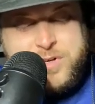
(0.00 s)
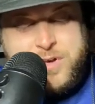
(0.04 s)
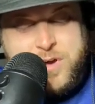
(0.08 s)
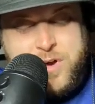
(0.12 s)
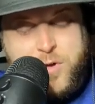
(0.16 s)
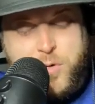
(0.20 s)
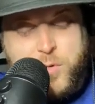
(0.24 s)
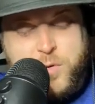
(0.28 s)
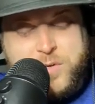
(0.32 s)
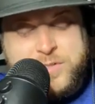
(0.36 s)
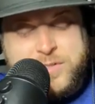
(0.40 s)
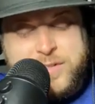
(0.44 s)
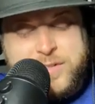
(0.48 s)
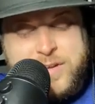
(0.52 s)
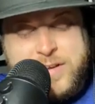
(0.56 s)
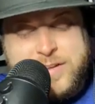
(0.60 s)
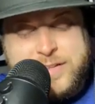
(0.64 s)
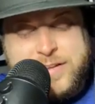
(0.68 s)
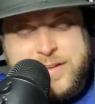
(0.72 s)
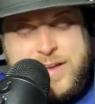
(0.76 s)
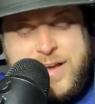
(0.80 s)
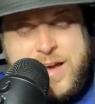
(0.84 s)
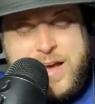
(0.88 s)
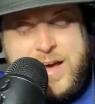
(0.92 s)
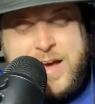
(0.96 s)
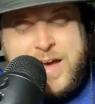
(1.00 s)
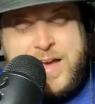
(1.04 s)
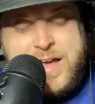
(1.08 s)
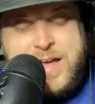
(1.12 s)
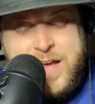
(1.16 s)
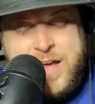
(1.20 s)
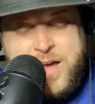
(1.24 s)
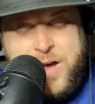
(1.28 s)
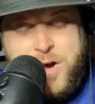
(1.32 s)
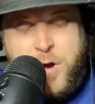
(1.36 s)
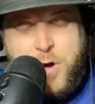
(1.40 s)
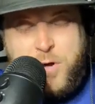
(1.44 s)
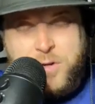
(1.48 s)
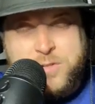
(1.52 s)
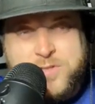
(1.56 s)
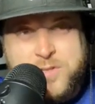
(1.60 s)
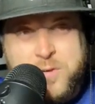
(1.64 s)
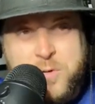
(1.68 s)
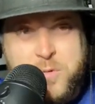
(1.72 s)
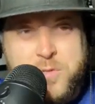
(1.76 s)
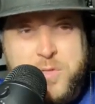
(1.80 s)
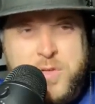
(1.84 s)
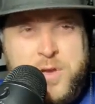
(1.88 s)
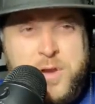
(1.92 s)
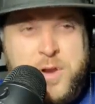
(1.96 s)
Always like the guy.
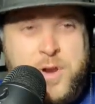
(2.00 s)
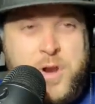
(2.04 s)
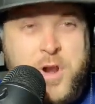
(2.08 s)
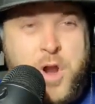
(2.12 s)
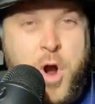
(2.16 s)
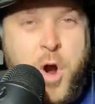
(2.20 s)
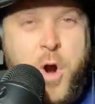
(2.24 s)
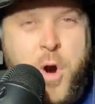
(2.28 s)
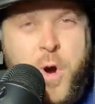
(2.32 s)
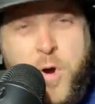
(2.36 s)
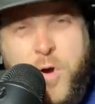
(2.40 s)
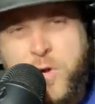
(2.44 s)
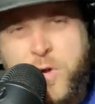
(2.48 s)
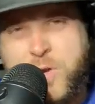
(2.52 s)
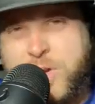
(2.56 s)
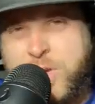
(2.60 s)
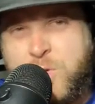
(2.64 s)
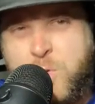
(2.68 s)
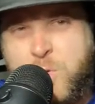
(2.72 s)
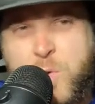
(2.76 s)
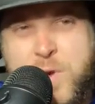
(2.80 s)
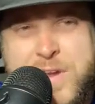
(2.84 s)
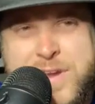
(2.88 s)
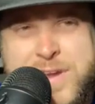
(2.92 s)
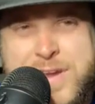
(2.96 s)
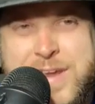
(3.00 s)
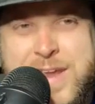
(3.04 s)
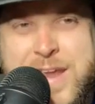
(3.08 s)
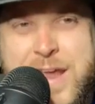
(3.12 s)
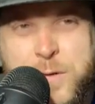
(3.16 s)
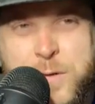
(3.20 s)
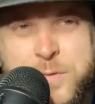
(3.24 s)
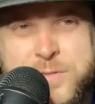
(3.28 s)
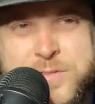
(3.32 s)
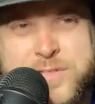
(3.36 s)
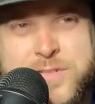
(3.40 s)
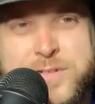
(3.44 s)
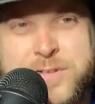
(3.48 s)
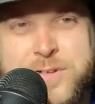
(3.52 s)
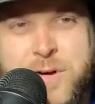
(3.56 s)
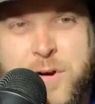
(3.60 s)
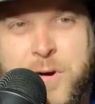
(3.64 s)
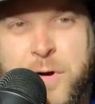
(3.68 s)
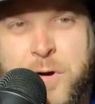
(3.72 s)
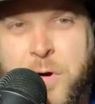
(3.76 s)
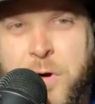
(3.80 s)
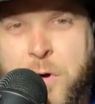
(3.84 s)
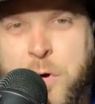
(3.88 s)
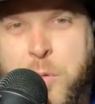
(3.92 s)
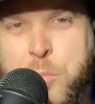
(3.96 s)
Also, their guard, Quentin Nelson,
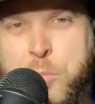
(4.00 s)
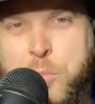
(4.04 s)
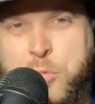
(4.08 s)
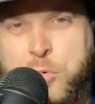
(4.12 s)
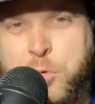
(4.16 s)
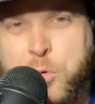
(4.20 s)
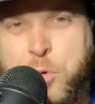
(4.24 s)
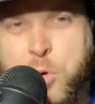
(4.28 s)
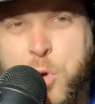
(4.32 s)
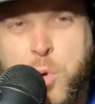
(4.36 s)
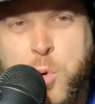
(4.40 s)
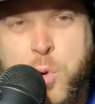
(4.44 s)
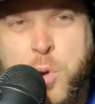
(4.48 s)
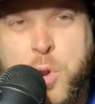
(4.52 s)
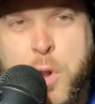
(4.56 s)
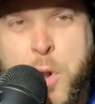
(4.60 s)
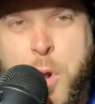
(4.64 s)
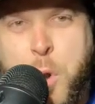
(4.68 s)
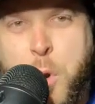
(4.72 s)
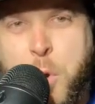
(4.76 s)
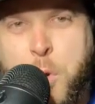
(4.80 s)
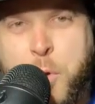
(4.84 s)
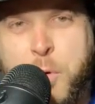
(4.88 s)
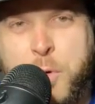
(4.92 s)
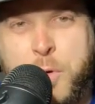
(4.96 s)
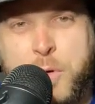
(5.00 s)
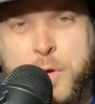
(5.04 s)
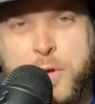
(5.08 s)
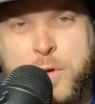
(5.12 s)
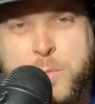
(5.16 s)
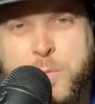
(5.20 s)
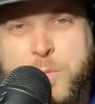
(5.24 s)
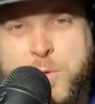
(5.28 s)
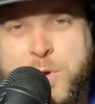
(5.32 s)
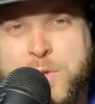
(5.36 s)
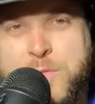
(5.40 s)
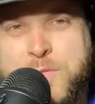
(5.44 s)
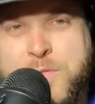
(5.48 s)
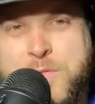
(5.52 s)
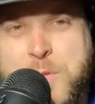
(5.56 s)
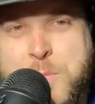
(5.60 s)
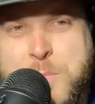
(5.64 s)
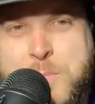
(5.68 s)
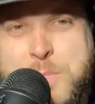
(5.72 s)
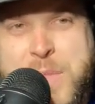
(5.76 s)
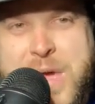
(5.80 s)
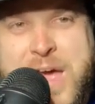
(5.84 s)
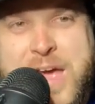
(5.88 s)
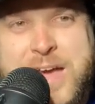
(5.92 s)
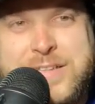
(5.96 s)
all-pro guard. One of the
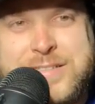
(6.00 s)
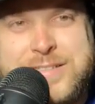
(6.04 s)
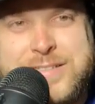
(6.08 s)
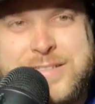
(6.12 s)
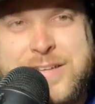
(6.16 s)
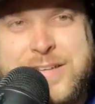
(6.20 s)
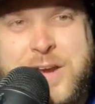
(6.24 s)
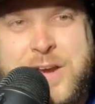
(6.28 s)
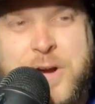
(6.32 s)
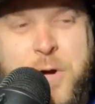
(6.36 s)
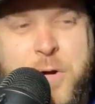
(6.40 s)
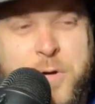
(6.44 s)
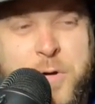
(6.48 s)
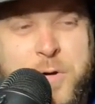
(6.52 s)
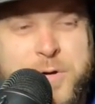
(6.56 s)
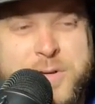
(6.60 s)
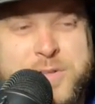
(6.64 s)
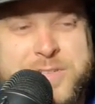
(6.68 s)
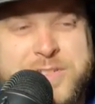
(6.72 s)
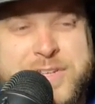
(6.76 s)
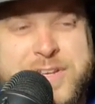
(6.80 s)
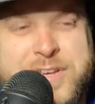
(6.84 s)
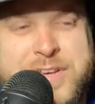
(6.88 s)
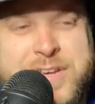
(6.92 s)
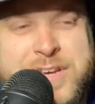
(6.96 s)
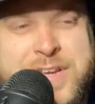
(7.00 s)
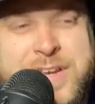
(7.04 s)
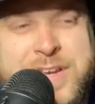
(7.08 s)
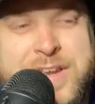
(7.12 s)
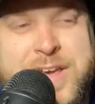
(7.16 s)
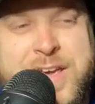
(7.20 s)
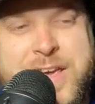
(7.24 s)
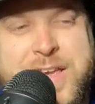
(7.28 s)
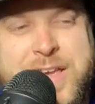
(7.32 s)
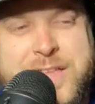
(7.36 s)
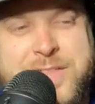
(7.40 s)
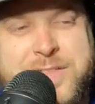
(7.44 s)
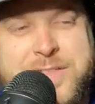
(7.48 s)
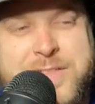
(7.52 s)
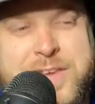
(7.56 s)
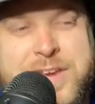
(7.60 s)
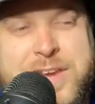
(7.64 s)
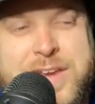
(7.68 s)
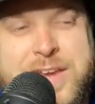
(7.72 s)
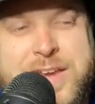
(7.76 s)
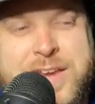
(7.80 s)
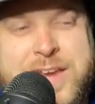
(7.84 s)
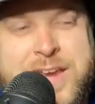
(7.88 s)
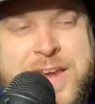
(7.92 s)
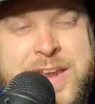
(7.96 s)
best guards in
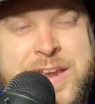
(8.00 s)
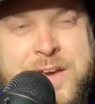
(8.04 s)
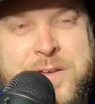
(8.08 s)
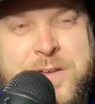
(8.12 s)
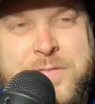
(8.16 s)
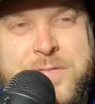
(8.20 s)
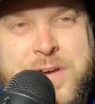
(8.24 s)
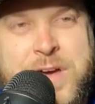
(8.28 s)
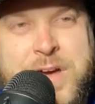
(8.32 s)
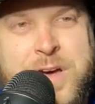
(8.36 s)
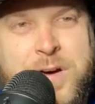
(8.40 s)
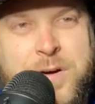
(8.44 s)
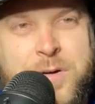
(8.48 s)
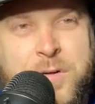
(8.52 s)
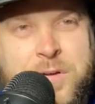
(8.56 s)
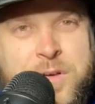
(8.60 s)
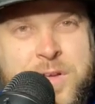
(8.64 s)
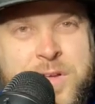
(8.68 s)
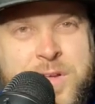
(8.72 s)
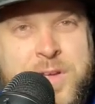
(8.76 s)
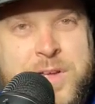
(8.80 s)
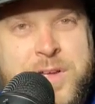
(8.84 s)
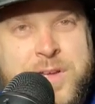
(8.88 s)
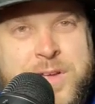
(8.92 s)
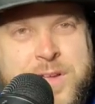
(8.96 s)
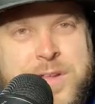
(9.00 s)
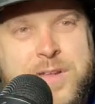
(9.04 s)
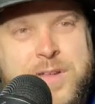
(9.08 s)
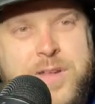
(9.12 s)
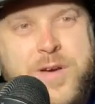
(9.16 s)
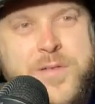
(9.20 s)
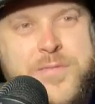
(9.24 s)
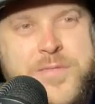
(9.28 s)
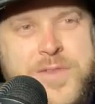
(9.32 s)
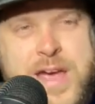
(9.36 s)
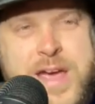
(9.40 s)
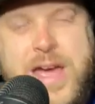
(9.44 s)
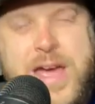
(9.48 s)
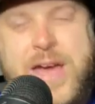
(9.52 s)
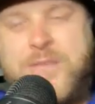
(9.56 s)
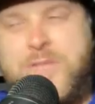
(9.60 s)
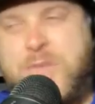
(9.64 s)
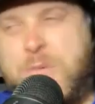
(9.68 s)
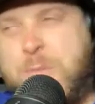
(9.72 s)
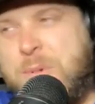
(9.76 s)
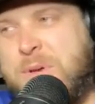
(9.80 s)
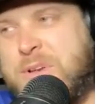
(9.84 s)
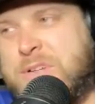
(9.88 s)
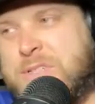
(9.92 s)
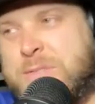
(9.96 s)
the NFL. Love to have
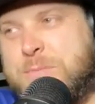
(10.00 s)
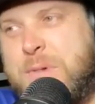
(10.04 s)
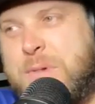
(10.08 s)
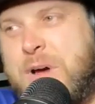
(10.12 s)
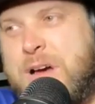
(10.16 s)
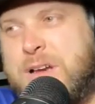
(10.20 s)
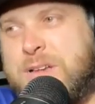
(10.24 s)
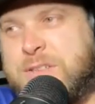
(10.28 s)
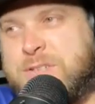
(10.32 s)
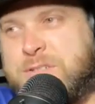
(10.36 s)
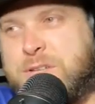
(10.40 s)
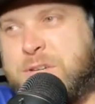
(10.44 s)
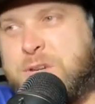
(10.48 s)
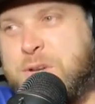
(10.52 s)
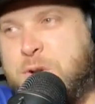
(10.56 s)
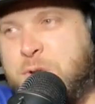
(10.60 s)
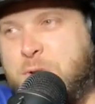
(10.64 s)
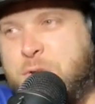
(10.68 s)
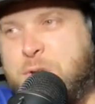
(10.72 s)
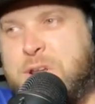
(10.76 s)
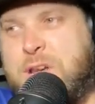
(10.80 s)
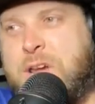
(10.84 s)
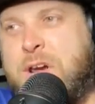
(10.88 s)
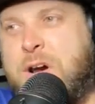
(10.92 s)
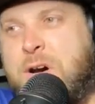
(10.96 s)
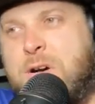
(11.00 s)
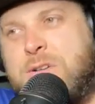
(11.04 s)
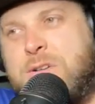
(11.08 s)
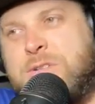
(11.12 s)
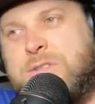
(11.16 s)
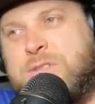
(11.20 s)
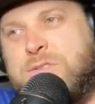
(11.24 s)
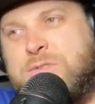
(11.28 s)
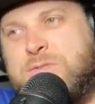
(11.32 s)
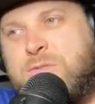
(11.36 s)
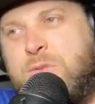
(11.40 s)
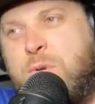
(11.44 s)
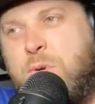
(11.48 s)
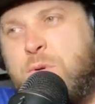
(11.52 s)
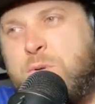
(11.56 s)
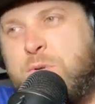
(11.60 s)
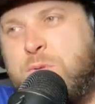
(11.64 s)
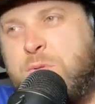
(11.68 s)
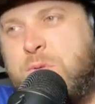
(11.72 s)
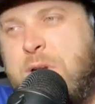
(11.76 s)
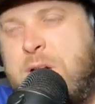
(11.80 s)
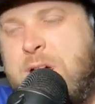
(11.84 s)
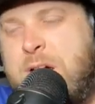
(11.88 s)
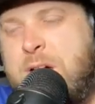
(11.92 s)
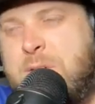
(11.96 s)
him as my security guard, just rolling
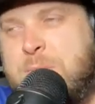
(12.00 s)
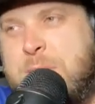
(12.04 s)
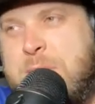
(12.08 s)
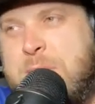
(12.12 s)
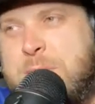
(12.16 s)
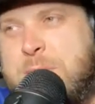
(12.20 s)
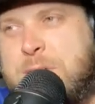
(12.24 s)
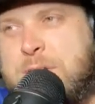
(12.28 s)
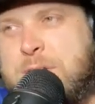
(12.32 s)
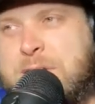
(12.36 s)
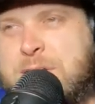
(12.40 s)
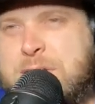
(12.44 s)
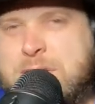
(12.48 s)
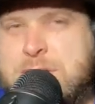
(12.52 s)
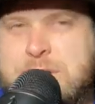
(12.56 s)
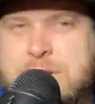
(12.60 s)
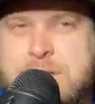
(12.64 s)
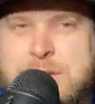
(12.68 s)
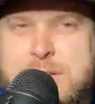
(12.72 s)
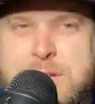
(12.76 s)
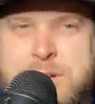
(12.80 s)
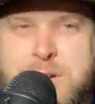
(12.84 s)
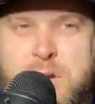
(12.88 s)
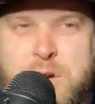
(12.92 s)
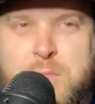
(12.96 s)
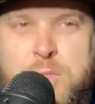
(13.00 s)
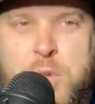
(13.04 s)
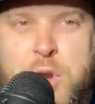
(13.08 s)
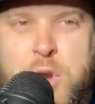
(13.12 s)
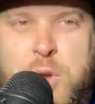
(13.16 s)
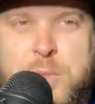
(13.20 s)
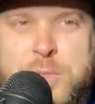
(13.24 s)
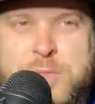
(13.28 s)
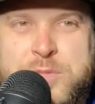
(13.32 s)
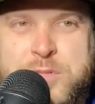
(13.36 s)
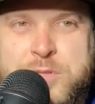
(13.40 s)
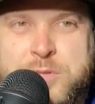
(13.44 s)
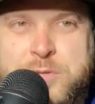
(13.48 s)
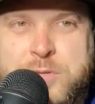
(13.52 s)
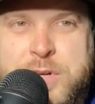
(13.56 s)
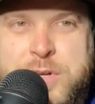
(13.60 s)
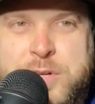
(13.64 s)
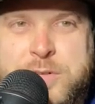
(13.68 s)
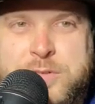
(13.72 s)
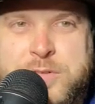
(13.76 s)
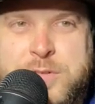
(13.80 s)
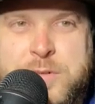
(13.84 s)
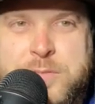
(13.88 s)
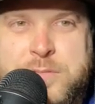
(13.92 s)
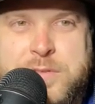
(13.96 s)
around maybe on Bourbon Street
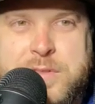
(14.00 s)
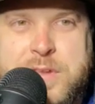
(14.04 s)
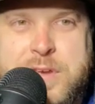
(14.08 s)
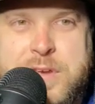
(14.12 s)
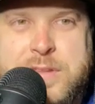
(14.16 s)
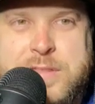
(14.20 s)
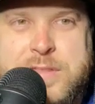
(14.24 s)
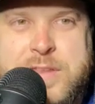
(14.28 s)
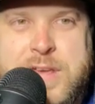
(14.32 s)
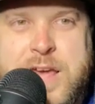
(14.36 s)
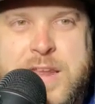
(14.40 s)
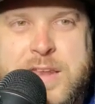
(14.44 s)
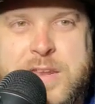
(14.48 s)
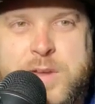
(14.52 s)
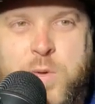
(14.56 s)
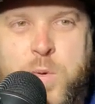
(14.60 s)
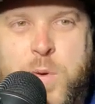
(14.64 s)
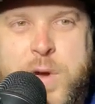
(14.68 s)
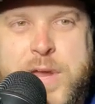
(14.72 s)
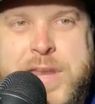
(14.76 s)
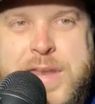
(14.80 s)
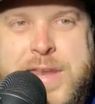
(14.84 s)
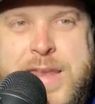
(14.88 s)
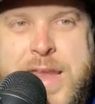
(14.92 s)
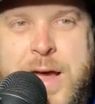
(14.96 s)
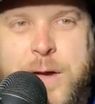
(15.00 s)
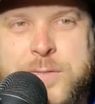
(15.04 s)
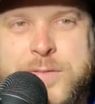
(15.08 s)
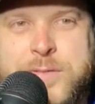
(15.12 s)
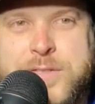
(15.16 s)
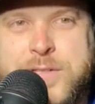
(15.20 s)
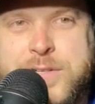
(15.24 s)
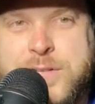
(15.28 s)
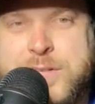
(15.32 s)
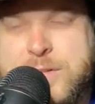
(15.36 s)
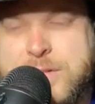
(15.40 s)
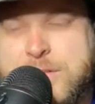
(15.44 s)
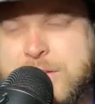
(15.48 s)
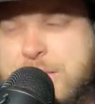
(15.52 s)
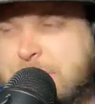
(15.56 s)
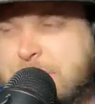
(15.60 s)
or something like that. Quentin Nelson,